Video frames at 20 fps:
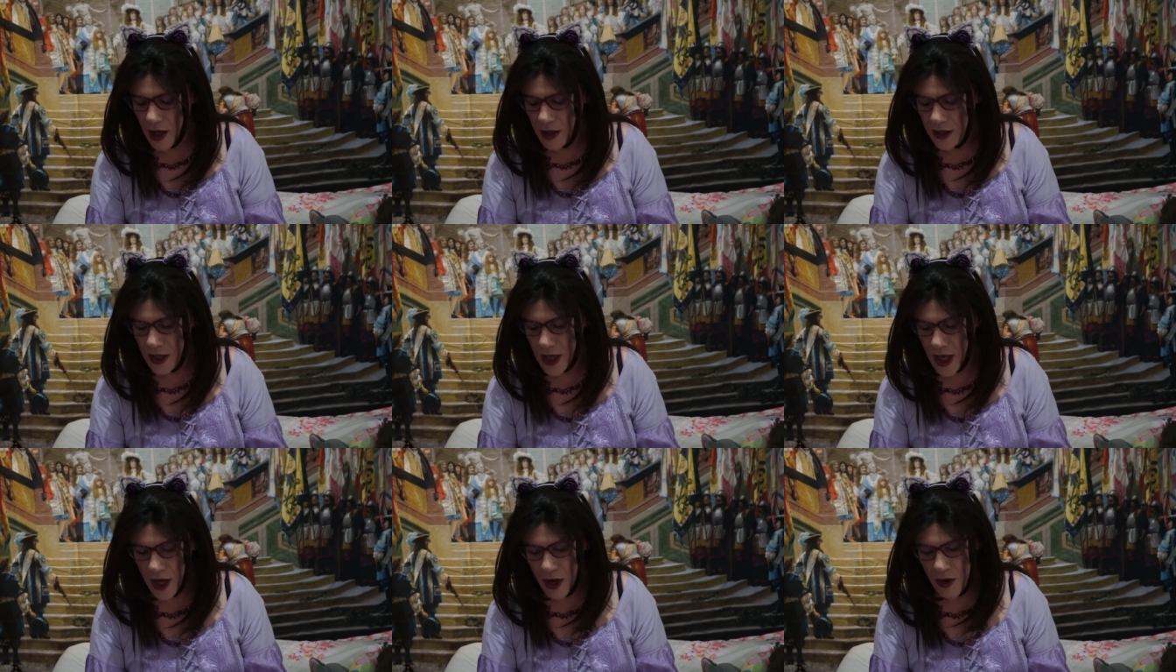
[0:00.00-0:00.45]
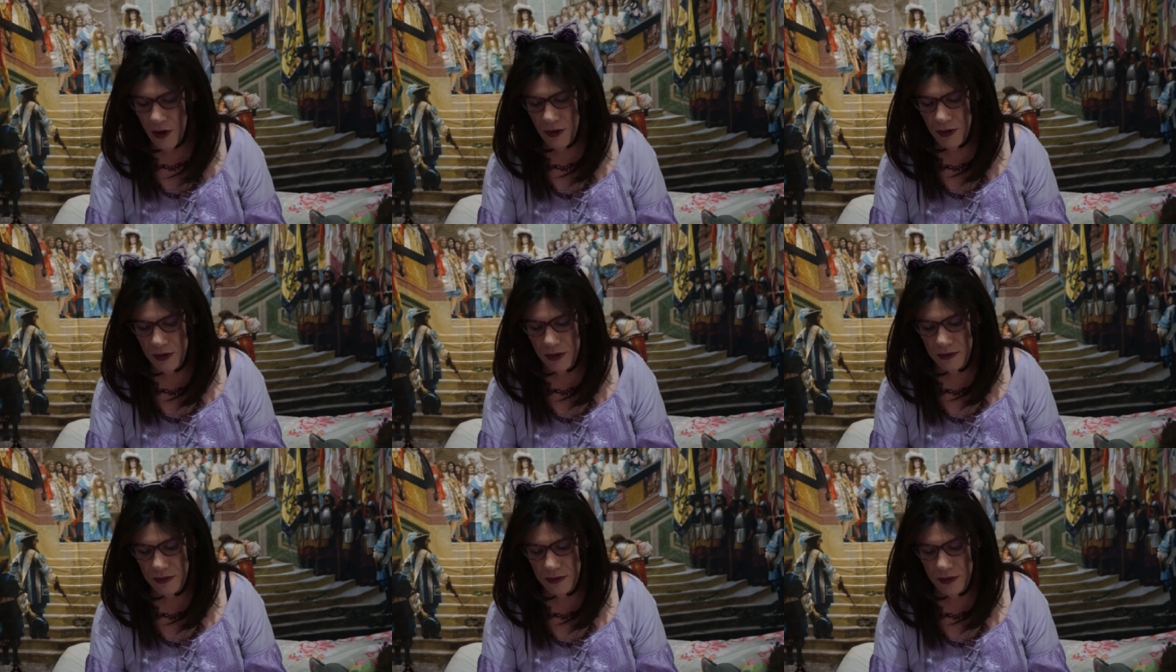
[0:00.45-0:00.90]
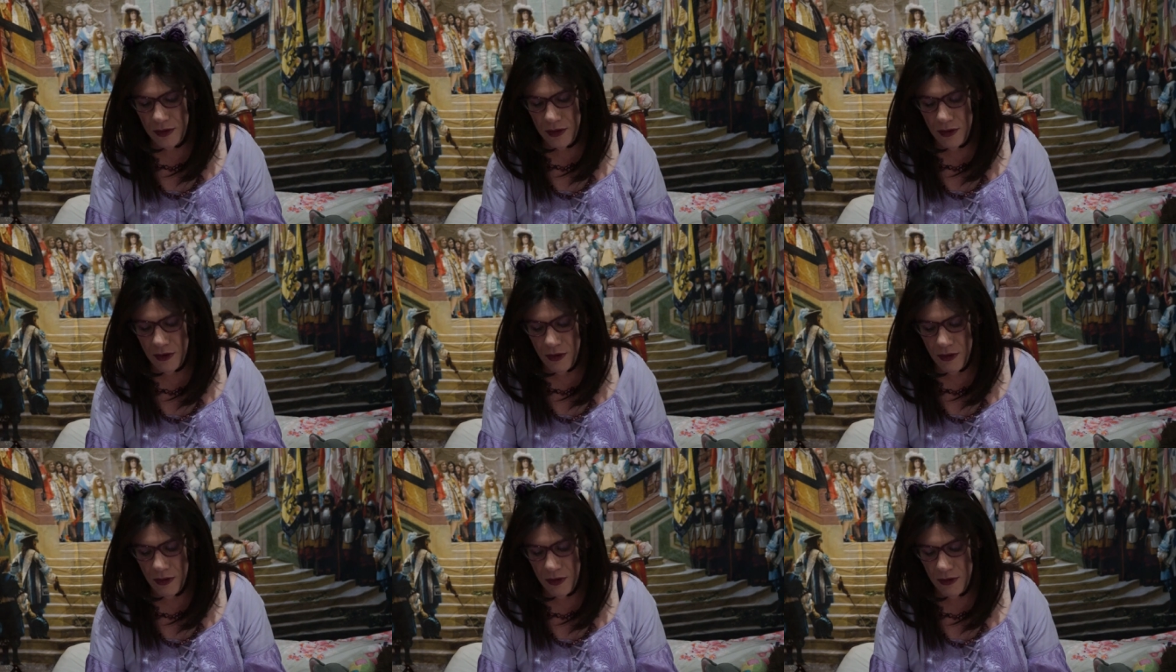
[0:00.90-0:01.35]
Now,
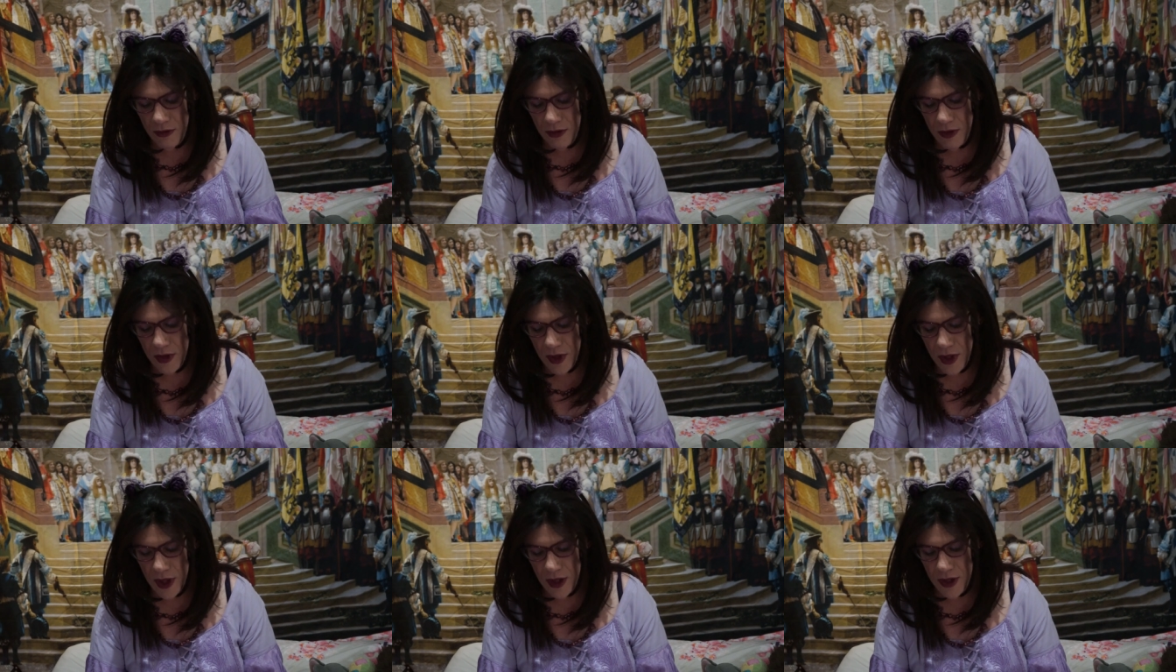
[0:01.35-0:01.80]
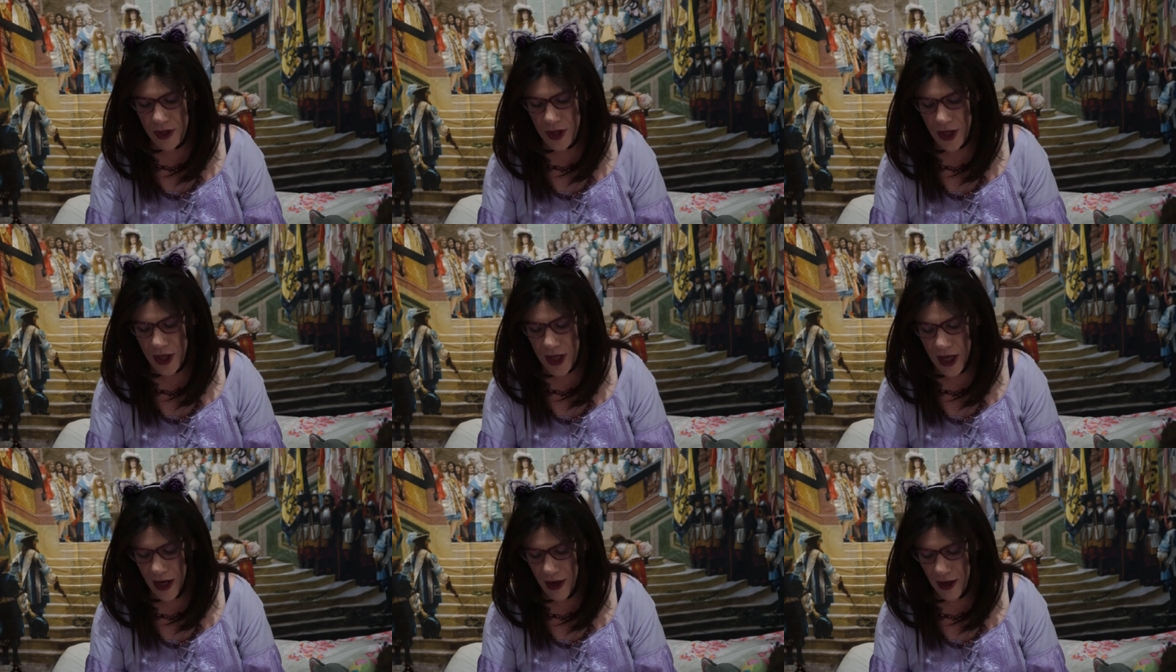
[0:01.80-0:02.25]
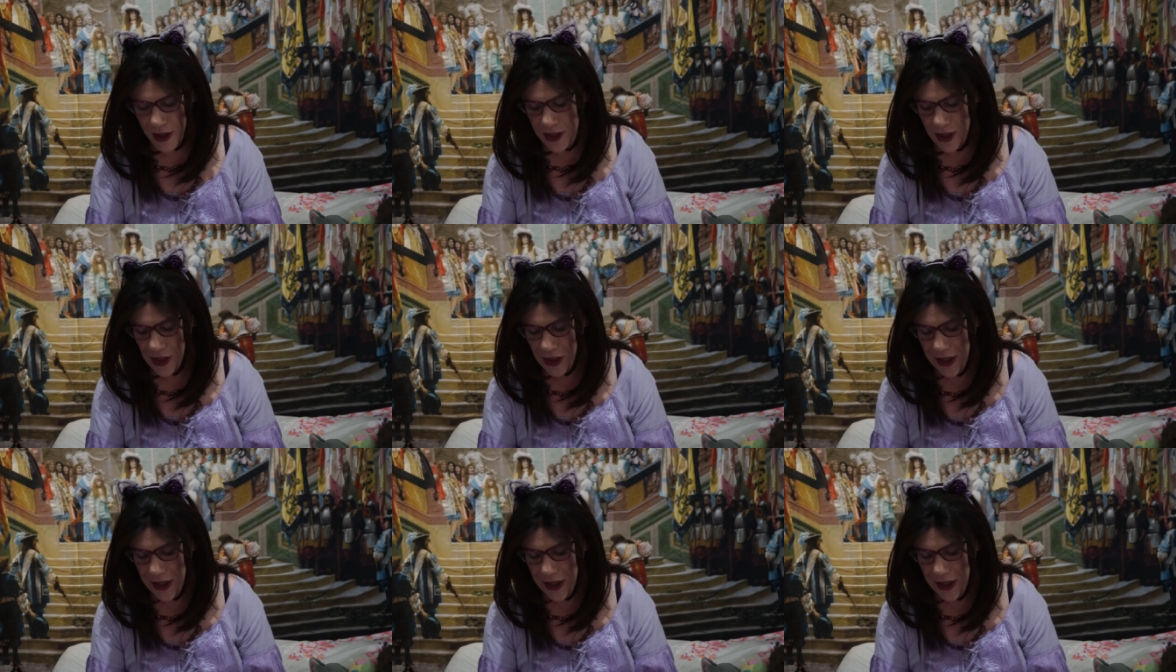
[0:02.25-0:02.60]
the character